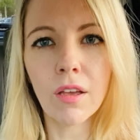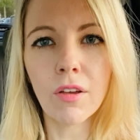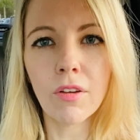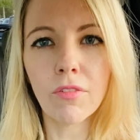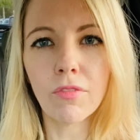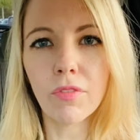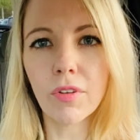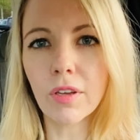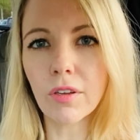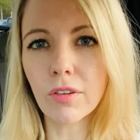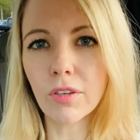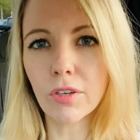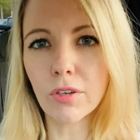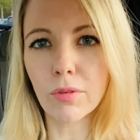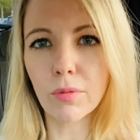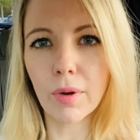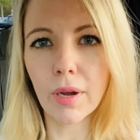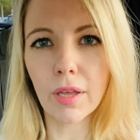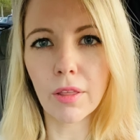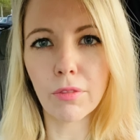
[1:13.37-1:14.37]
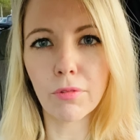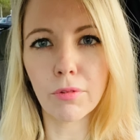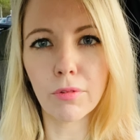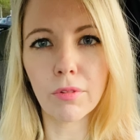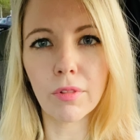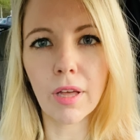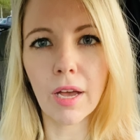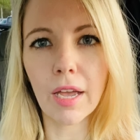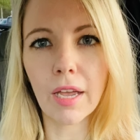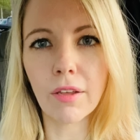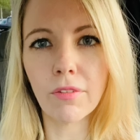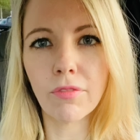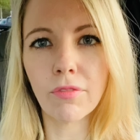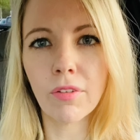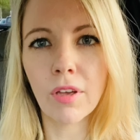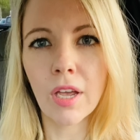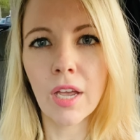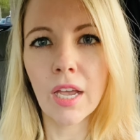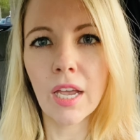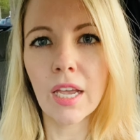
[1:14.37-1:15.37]
feel your way through life.
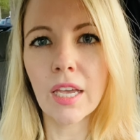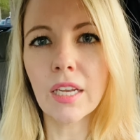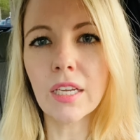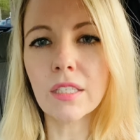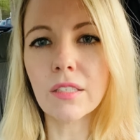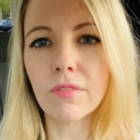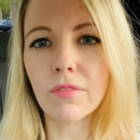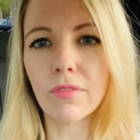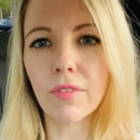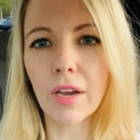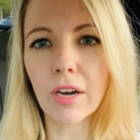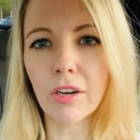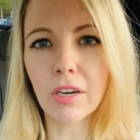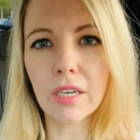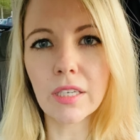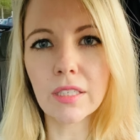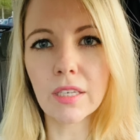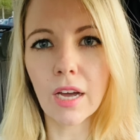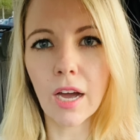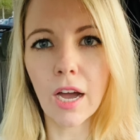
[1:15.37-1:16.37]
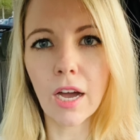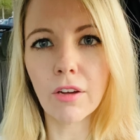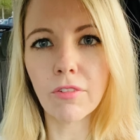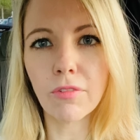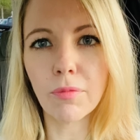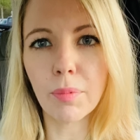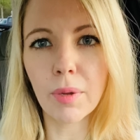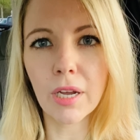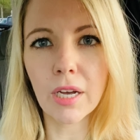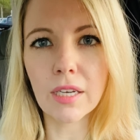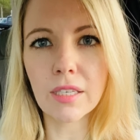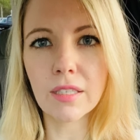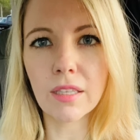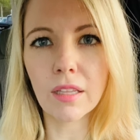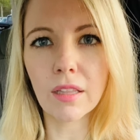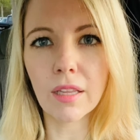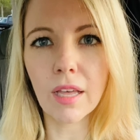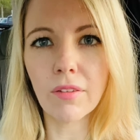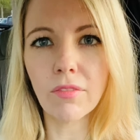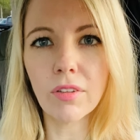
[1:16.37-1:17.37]
It is very tough because the
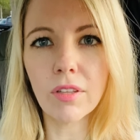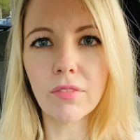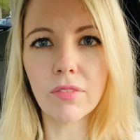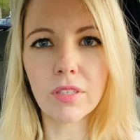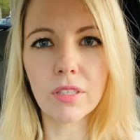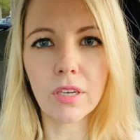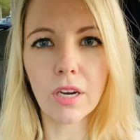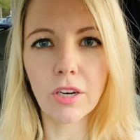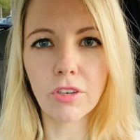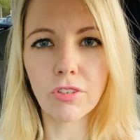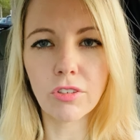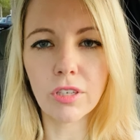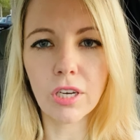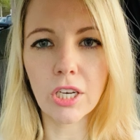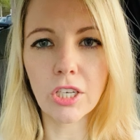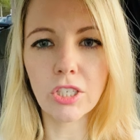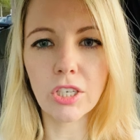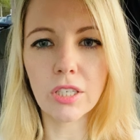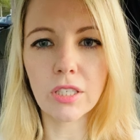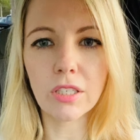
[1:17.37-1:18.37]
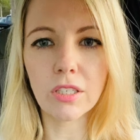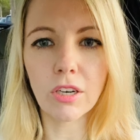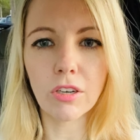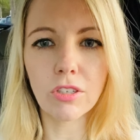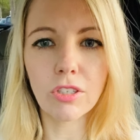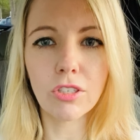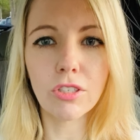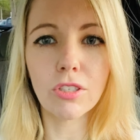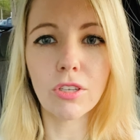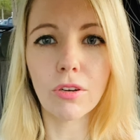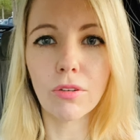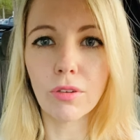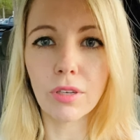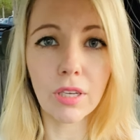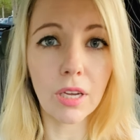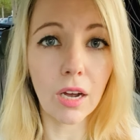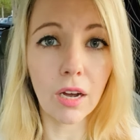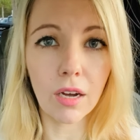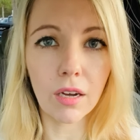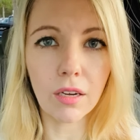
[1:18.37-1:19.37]
level of indoctrination starts so
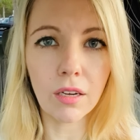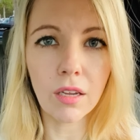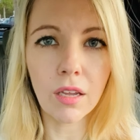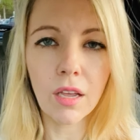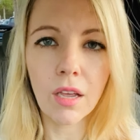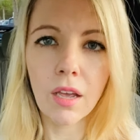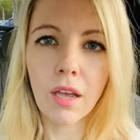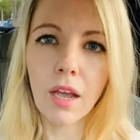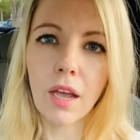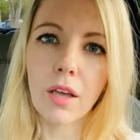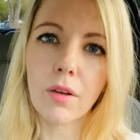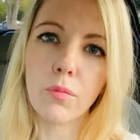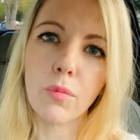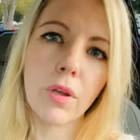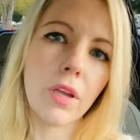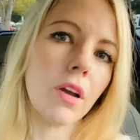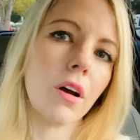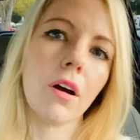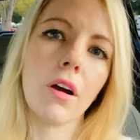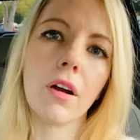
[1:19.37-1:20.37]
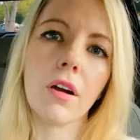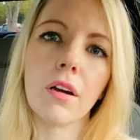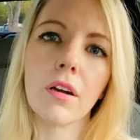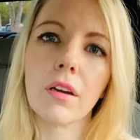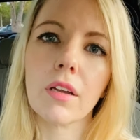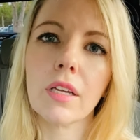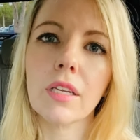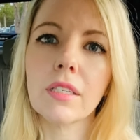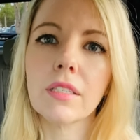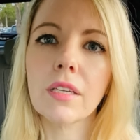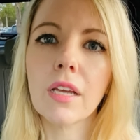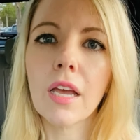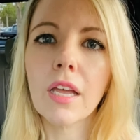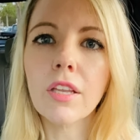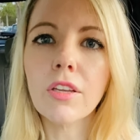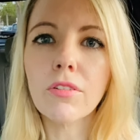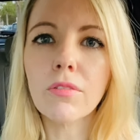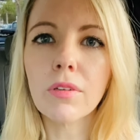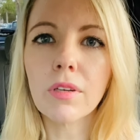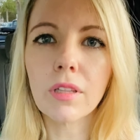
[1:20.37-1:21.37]
young, and we are
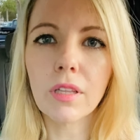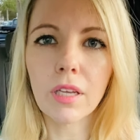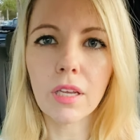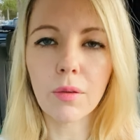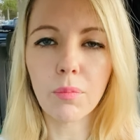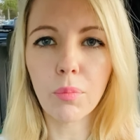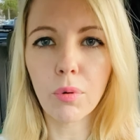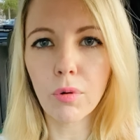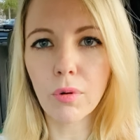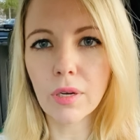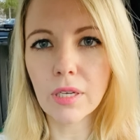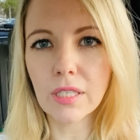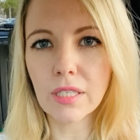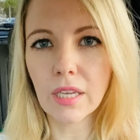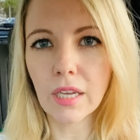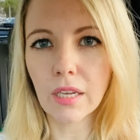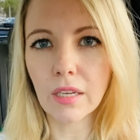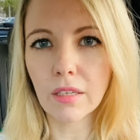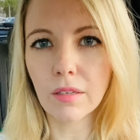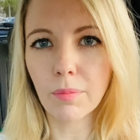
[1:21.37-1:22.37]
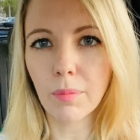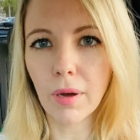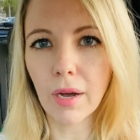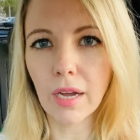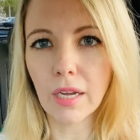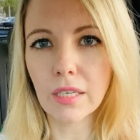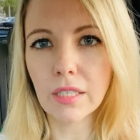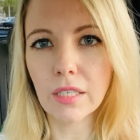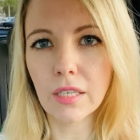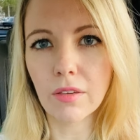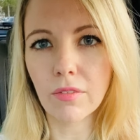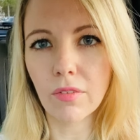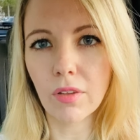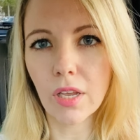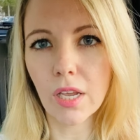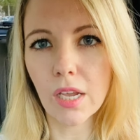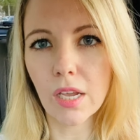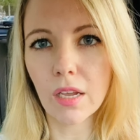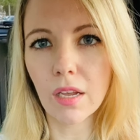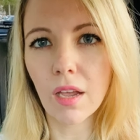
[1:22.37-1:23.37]
continually poisoned by
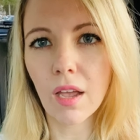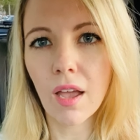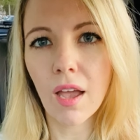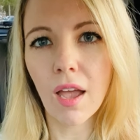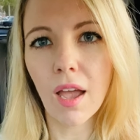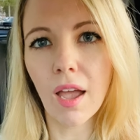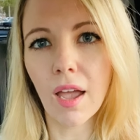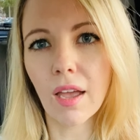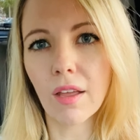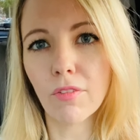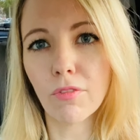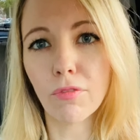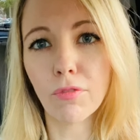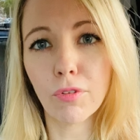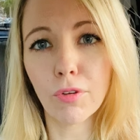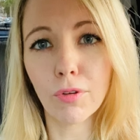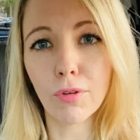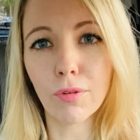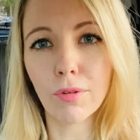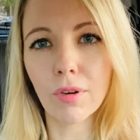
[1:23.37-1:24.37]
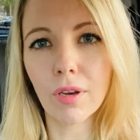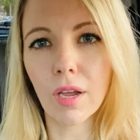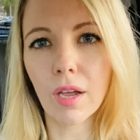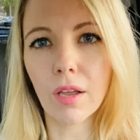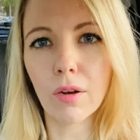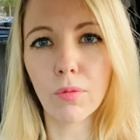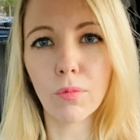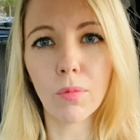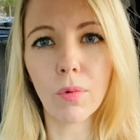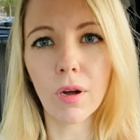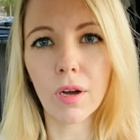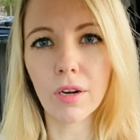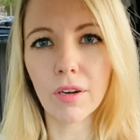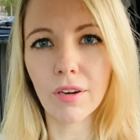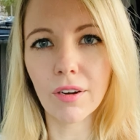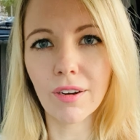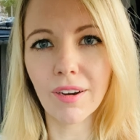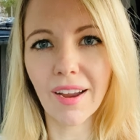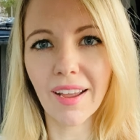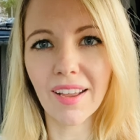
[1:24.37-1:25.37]
TV and food and
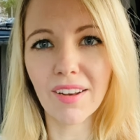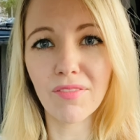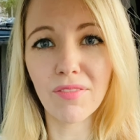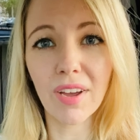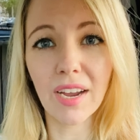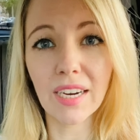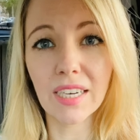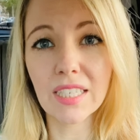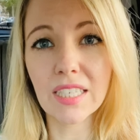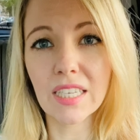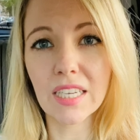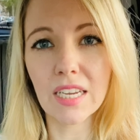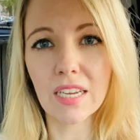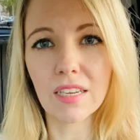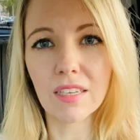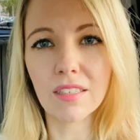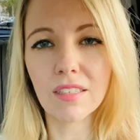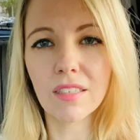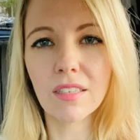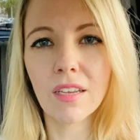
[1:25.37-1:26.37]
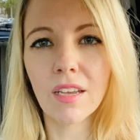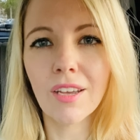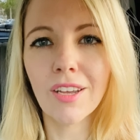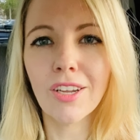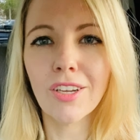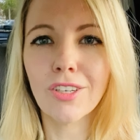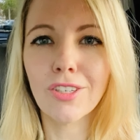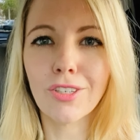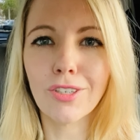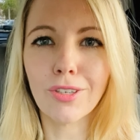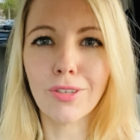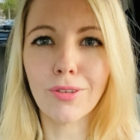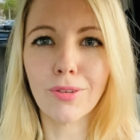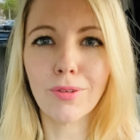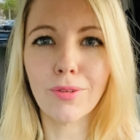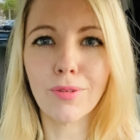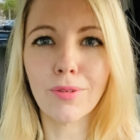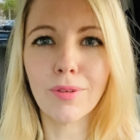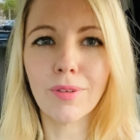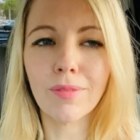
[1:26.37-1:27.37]
water and vaccines
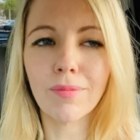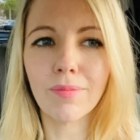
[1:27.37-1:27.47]
to